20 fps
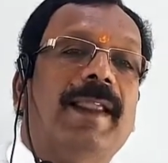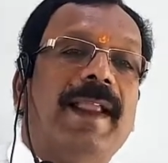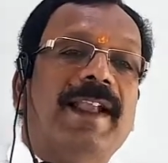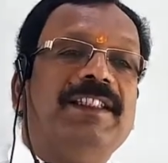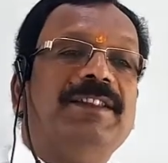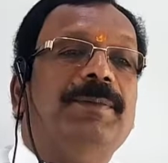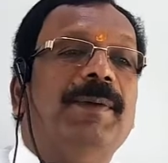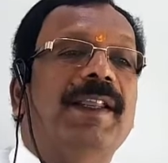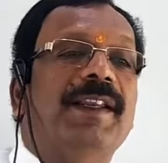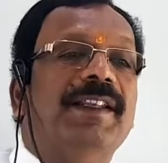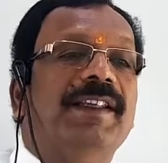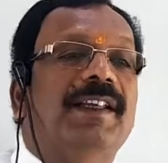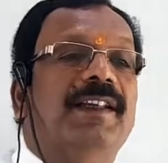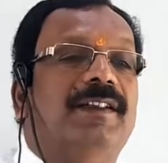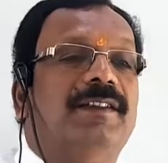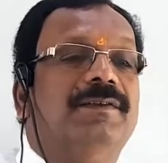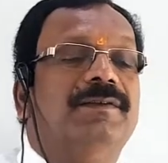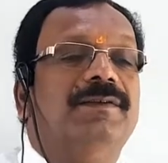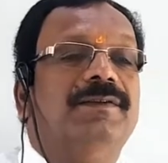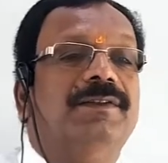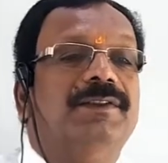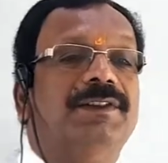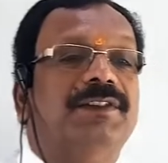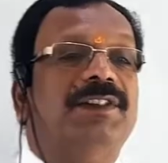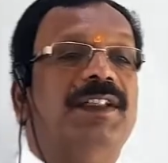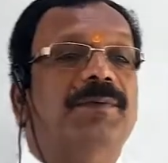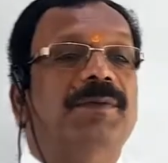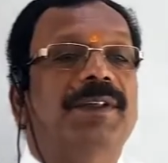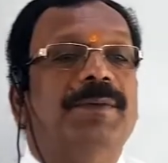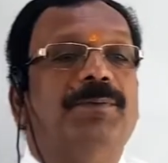explain here
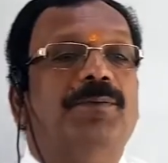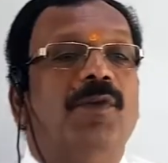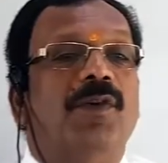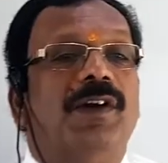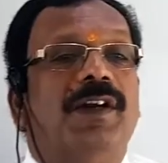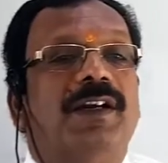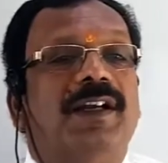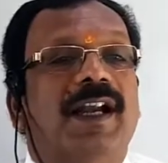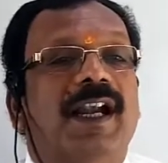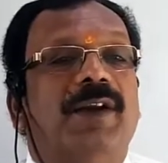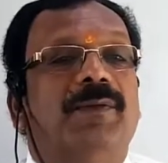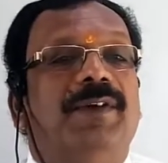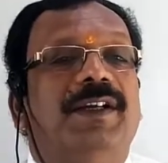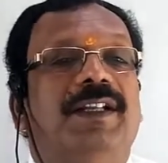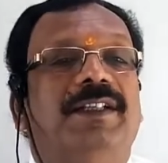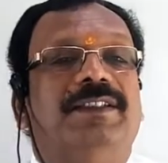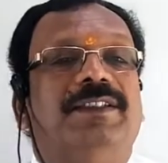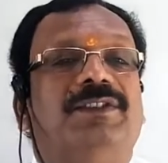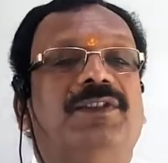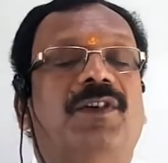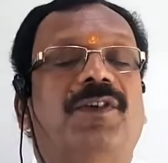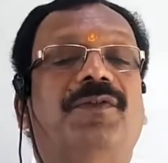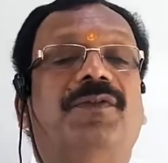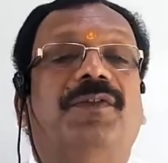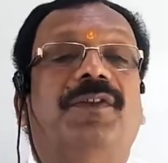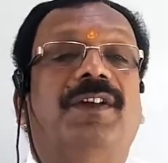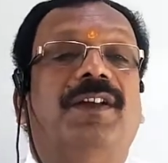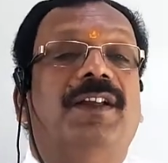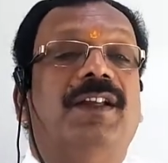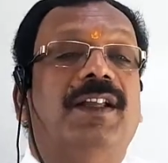some important advantages
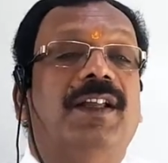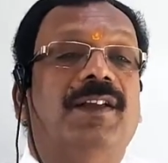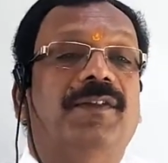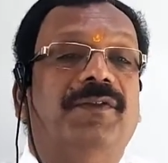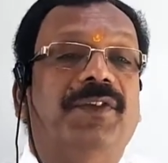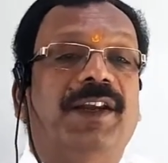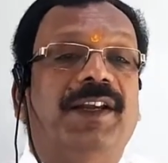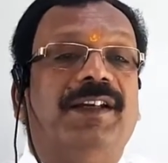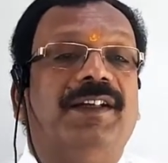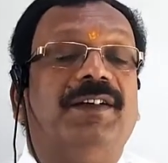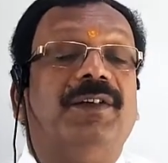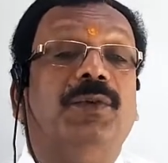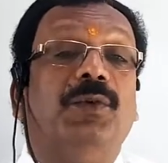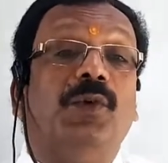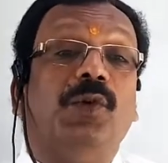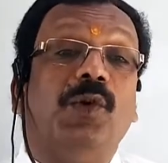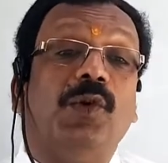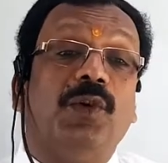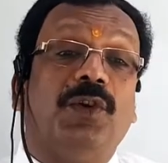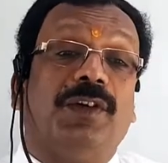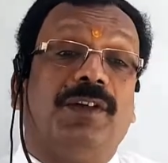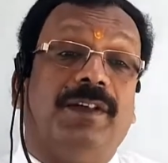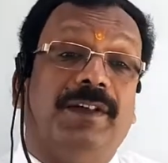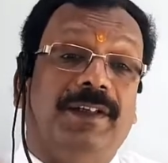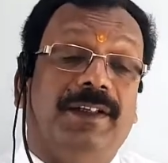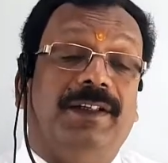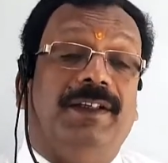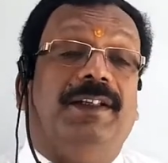of FET over